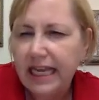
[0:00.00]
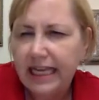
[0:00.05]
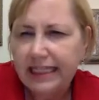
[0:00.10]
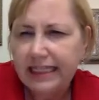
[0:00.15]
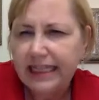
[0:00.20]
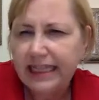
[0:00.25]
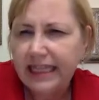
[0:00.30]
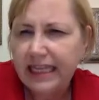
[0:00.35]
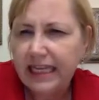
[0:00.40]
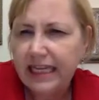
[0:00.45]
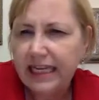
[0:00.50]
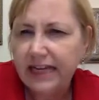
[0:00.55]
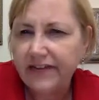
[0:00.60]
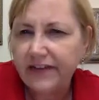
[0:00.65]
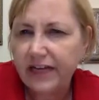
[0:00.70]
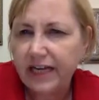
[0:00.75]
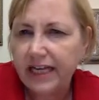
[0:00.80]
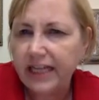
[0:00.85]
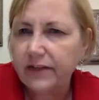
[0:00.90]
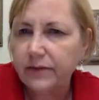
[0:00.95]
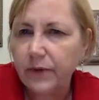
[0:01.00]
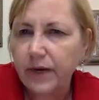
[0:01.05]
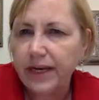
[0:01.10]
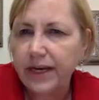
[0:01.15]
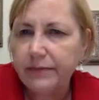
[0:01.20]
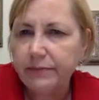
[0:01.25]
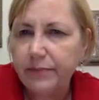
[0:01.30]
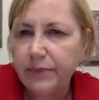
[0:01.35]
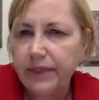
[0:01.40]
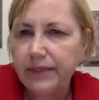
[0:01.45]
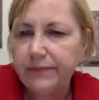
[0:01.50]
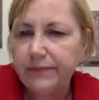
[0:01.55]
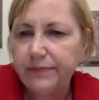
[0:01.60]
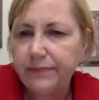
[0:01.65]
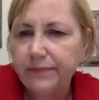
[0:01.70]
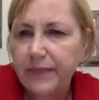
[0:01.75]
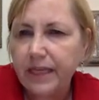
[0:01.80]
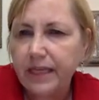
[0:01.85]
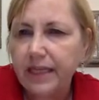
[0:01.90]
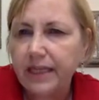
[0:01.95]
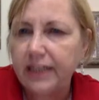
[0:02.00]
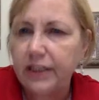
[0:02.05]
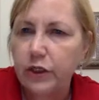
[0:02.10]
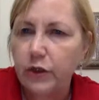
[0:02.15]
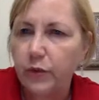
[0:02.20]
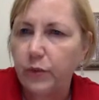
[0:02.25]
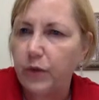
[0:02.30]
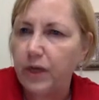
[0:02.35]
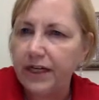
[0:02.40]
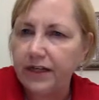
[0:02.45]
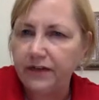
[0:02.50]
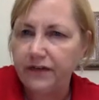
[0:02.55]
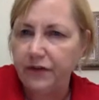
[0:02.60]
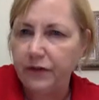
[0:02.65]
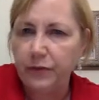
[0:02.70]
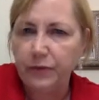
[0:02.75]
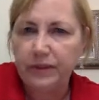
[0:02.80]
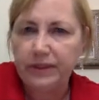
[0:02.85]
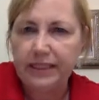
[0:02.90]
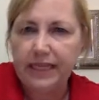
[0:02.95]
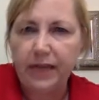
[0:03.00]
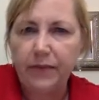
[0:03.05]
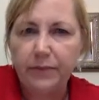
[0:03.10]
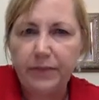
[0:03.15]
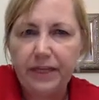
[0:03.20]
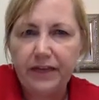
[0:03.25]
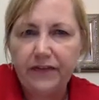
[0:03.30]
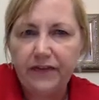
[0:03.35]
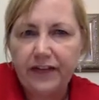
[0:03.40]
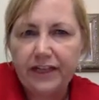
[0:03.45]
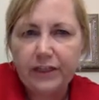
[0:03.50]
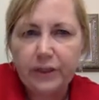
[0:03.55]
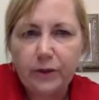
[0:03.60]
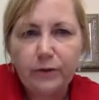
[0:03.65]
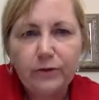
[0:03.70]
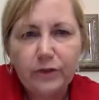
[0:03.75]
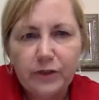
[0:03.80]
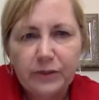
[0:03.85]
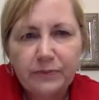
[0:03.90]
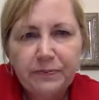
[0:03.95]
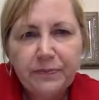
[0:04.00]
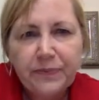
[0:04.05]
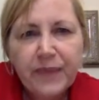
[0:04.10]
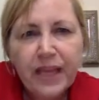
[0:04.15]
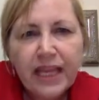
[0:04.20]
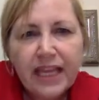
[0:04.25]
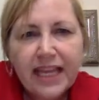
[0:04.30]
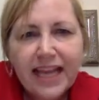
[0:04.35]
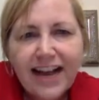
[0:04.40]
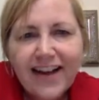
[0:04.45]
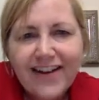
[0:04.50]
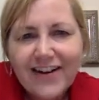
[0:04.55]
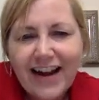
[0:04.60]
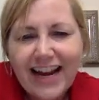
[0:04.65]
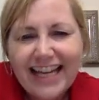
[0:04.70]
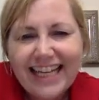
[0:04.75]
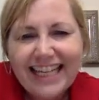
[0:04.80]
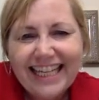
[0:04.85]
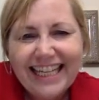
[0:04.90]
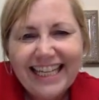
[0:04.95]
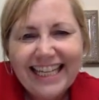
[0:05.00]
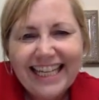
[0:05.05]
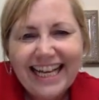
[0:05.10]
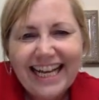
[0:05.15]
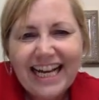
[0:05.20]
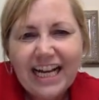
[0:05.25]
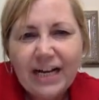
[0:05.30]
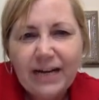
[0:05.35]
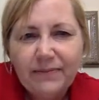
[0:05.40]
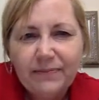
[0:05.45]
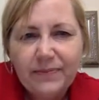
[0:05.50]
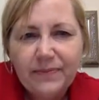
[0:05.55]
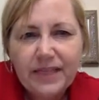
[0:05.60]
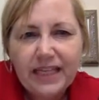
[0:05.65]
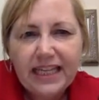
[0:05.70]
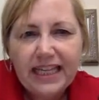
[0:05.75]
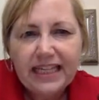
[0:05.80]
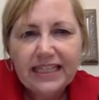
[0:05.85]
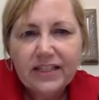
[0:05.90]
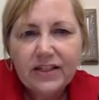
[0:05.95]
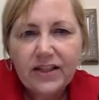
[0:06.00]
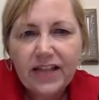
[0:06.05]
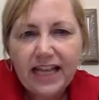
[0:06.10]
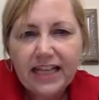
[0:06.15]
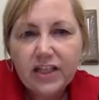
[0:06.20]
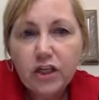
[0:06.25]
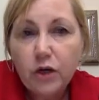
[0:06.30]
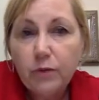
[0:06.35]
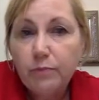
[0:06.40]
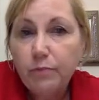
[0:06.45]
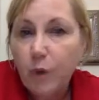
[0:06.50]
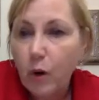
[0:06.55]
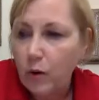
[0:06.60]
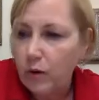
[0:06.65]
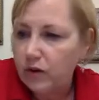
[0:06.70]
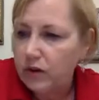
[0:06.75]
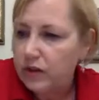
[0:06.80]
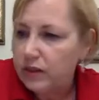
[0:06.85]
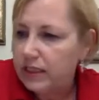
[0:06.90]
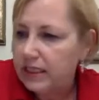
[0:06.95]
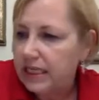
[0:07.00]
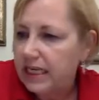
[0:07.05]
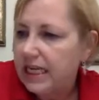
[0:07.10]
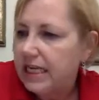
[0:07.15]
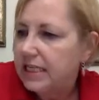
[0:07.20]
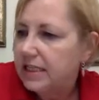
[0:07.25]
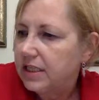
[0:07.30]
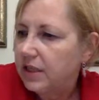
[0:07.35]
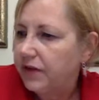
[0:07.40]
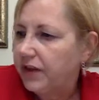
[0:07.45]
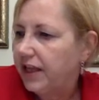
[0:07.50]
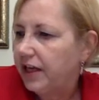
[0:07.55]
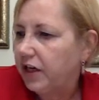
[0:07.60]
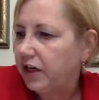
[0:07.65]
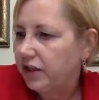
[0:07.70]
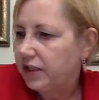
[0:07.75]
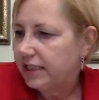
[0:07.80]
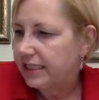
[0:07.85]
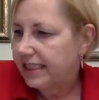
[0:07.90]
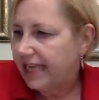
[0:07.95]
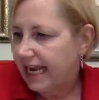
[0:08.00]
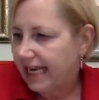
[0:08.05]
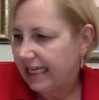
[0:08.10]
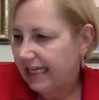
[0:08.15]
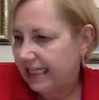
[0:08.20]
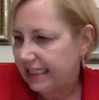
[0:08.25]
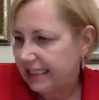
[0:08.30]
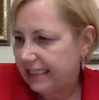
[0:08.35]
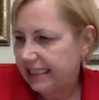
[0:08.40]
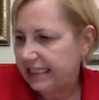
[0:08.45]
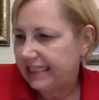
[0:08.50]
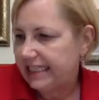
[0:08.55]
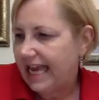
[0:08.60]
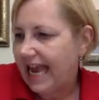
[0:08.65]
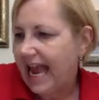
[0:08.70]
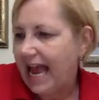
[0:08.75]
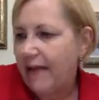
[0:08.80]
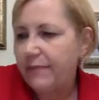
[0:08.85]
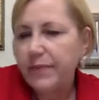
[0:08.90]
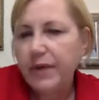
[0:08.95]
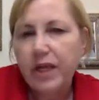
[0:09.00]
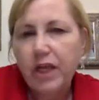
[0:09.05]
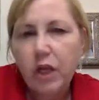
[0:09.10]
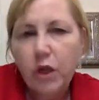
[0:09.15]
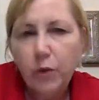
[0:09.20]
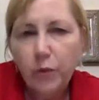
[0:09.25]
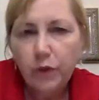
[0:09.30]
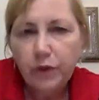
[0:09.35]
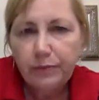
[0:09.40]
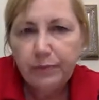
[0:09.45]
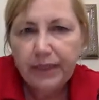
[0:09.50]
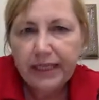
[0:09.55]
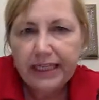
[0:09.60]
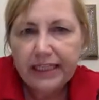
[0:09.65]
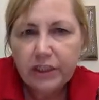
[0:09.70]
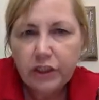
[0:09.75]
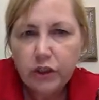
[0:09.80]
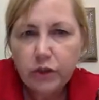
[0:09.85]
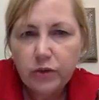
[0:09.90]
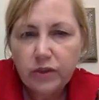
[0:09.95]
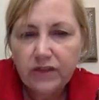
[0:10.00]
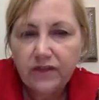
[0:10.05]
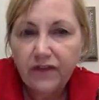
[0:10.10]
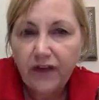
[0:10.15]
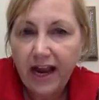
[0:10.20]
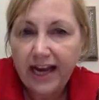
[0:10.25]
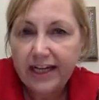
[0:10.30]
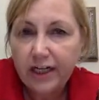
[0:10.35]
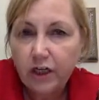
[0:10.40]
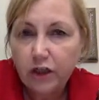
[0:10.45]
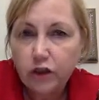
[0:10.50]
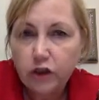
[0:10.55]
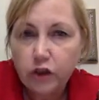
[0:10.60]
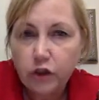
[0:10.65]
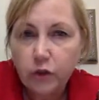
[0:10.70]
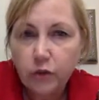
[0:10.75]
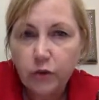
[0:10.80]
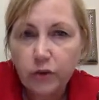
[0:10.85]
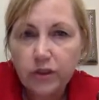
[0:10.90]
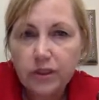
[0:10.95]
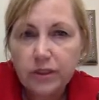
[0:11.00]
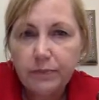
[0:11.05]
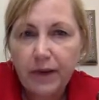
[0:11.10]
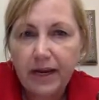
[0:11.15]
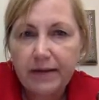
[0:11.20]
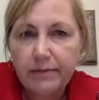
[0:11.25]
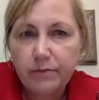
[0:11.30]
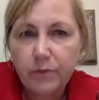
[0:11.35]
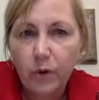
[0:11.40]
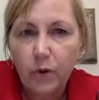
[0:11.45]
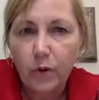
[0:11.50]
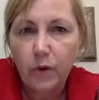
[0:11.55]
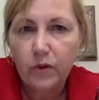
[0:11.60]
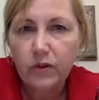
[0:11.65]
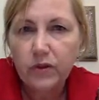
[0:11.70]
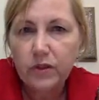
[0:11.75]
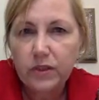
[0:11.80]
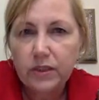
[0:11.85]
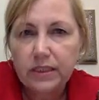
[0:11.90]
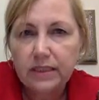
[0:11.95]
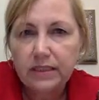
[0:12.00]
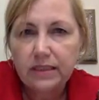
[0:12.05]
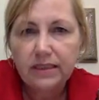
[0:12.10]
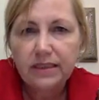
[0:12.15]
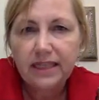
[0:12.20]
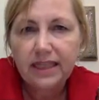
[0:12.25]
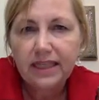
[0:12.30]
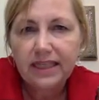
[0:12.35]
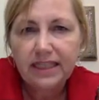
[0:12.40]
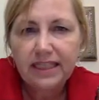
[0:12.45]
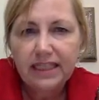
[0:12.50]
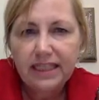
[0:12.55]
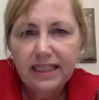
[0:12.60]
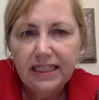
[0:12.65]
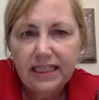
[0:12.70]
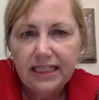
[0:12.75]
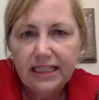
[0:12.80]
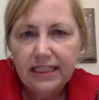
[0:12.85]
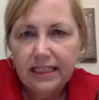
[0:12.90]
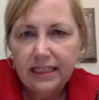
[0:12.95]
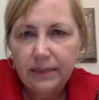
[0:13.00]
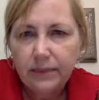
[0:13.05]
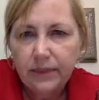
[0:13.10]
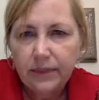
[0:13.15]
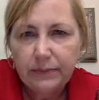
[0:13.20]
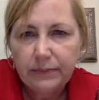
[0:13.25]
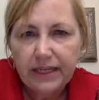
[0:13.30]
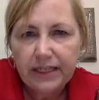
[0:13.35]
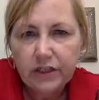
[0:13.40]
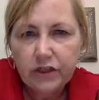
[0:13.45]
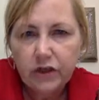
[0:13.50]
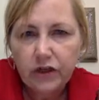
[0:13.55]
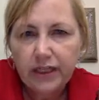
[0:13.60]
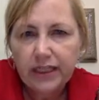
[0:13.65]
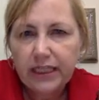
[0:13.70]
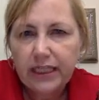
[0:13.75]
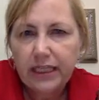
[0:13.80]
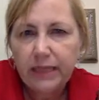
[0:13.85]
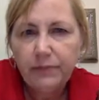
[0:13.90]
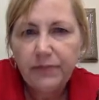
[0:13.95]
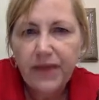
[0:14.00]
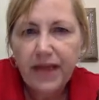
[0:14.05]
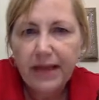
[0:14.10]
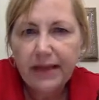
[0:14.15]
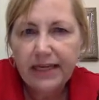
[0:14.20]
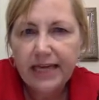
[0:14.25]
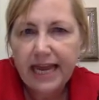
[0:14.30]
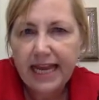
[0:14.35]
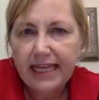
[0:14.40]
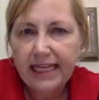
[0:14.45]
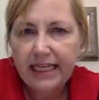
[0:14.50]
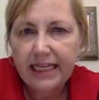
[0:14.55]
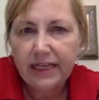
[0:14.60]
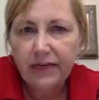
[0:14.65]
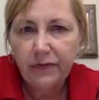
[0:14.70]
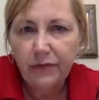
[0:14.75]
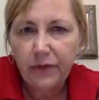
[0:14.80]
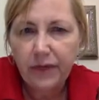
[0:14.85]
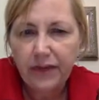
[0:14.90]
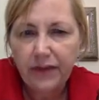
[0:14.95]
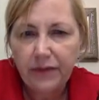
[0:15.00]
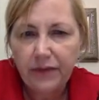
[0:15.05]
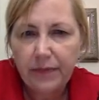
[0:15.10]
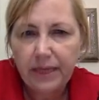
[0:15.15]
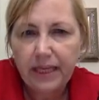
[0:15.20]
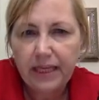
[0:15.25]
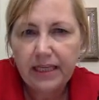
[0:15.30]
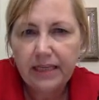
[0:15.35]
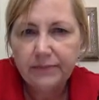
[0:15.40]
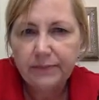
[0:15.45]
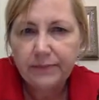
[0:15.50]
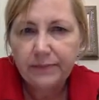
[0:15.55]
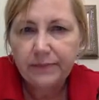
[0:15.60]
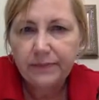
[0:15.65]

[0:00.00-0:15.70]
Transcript: I think I've got it right, but I know one of you will tell me if I don't. All right. So that's our moles. So then our second step would be to divide our joules by moles. And I want to make sure I keep that negative with me,